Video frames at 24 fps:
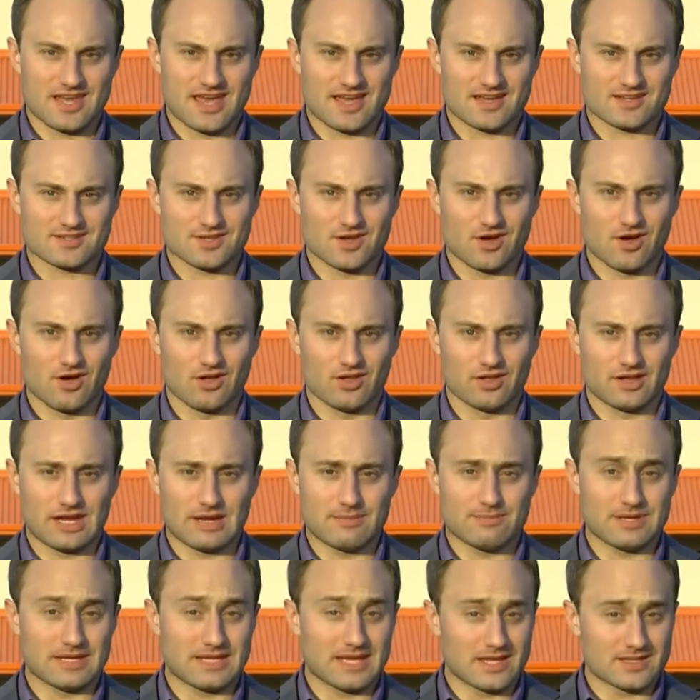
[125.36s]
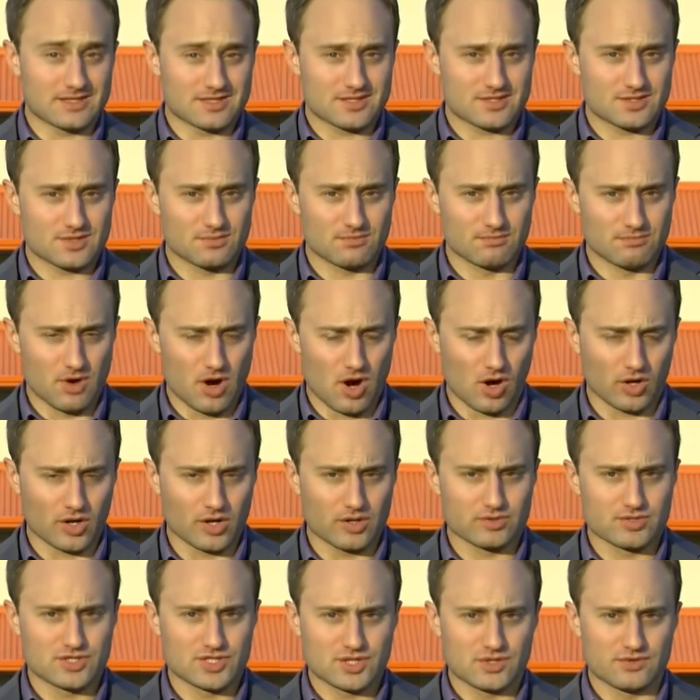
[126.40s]
tax holiday begins
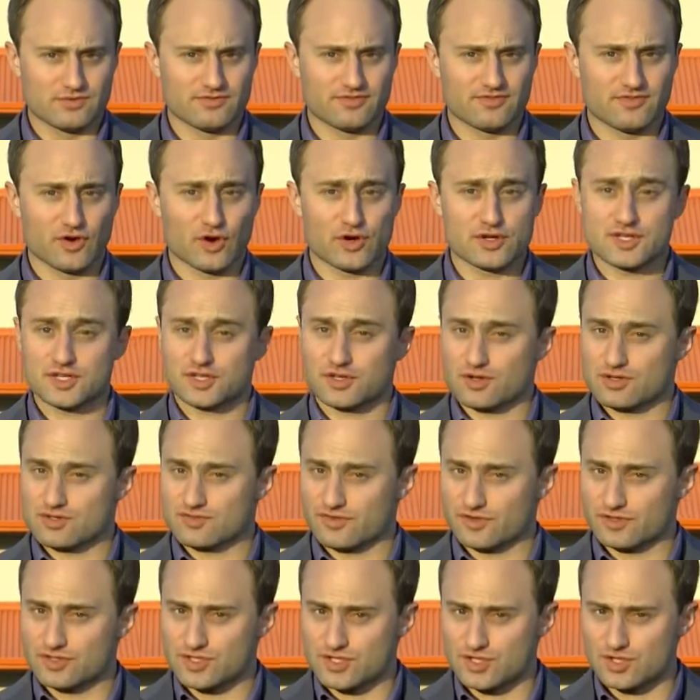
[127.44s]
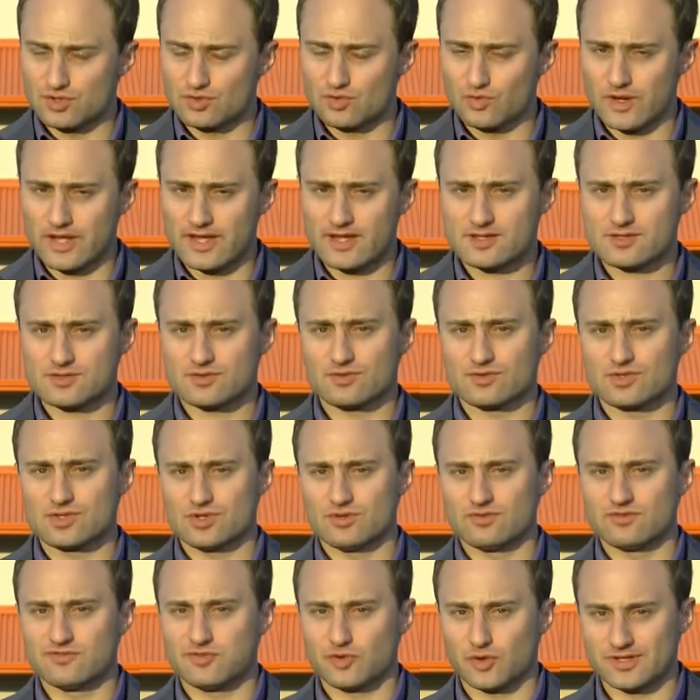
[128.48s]
tomorrow, June 1st. It goes for two weeks through
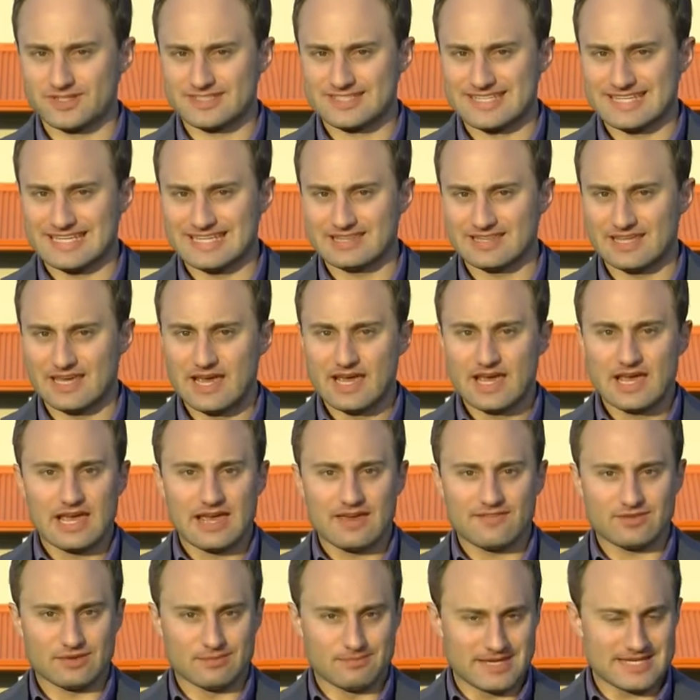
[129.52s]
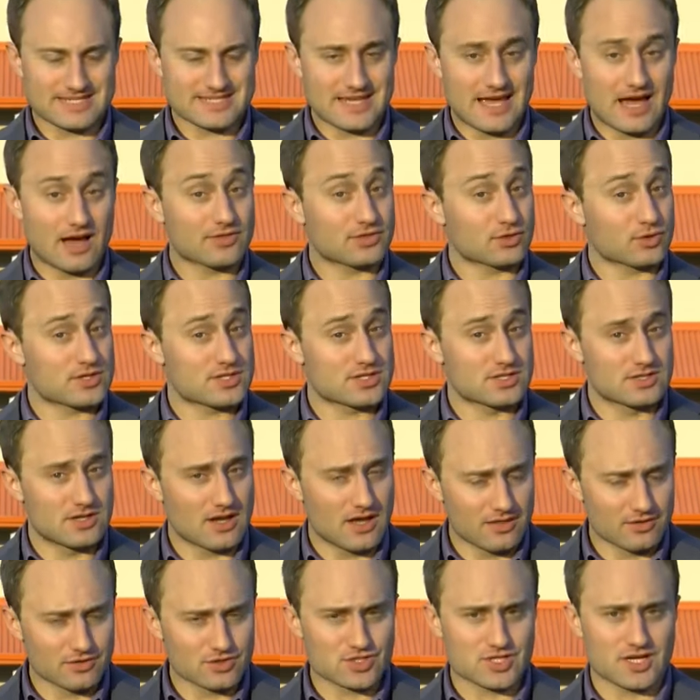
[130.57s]
June 14th. If you miss out, there is
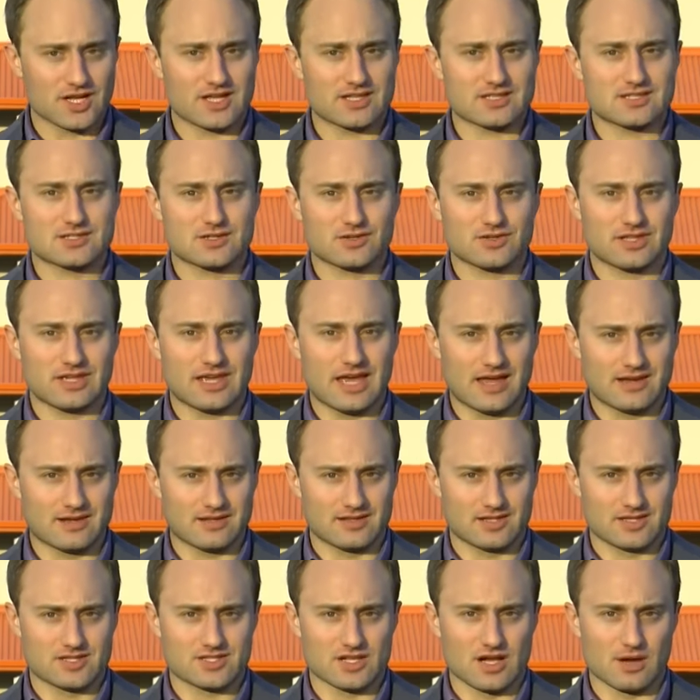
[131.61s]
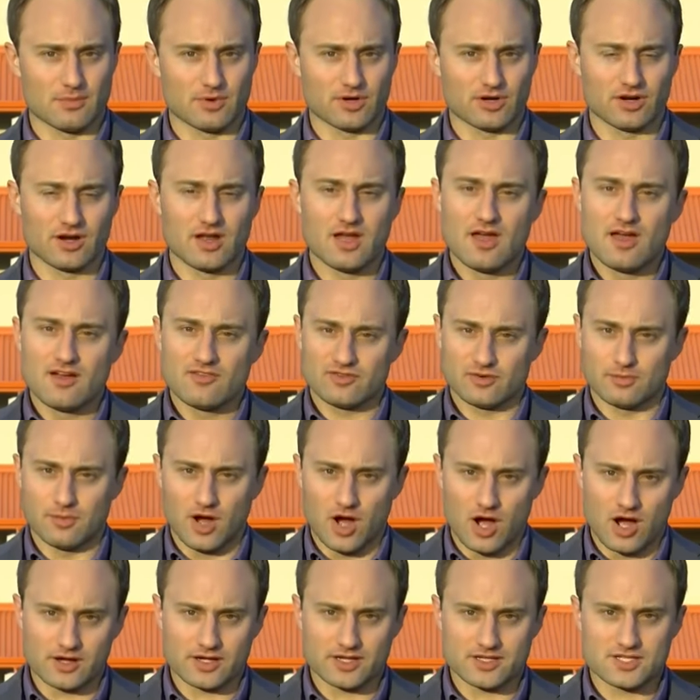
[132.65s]
another chance near the end of the summer from
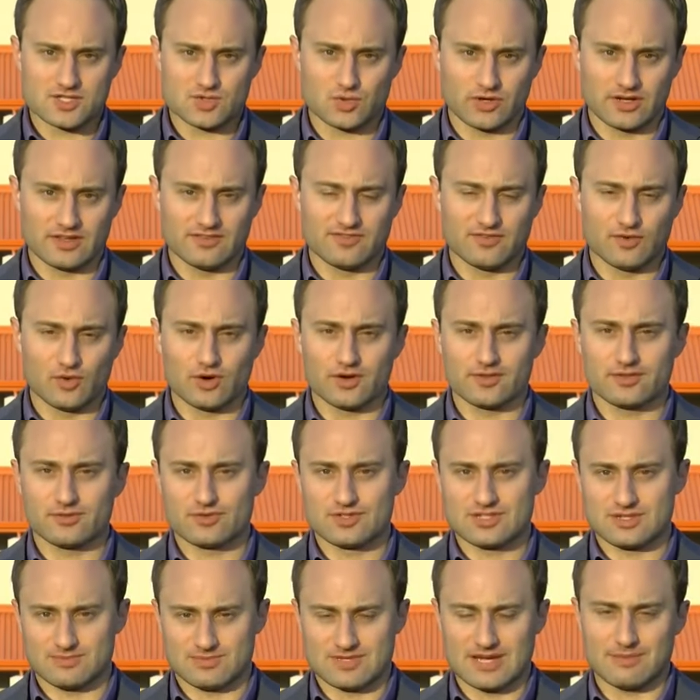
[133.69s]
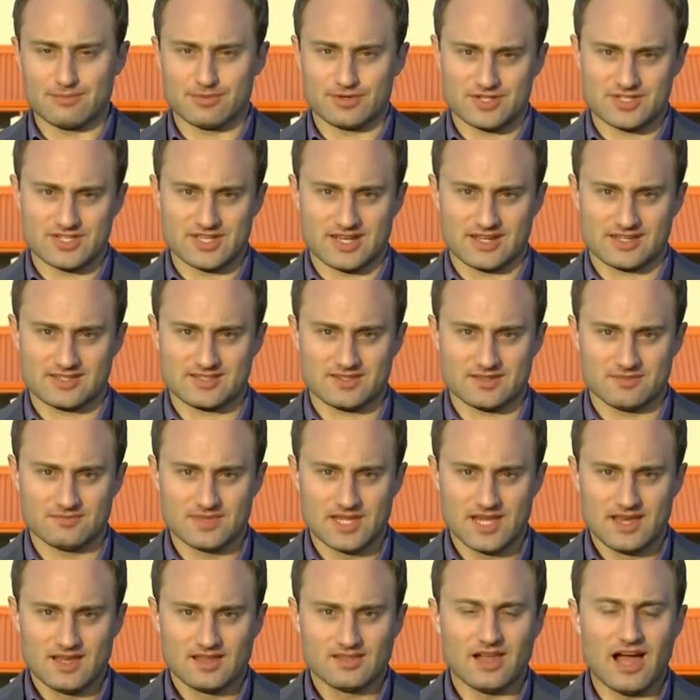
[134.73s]
August 24th through September 6th.
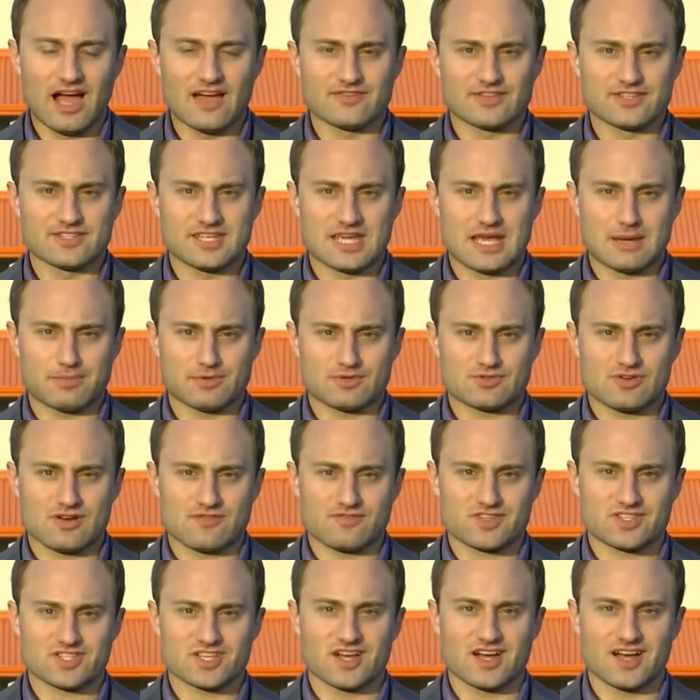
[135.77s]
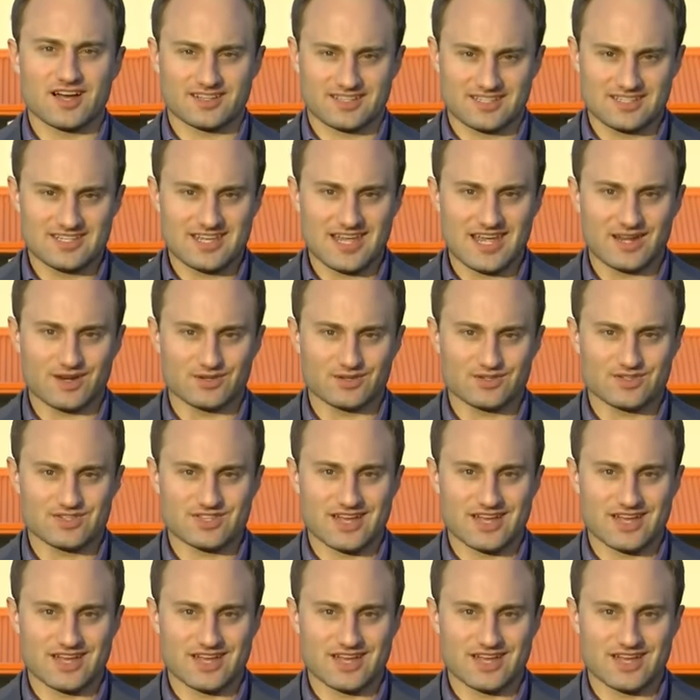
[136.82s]
Live in Tampa, Trevor Sahaki, 8 on your